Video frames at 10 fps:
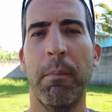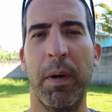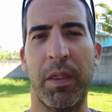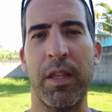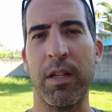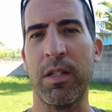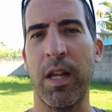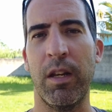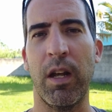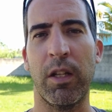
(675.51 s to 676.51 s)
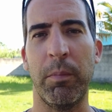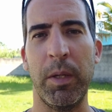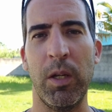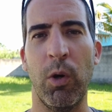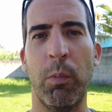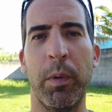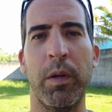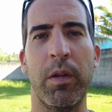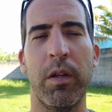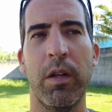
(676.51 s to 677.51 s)
but things tend not to be
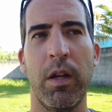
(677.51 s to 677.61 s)
open,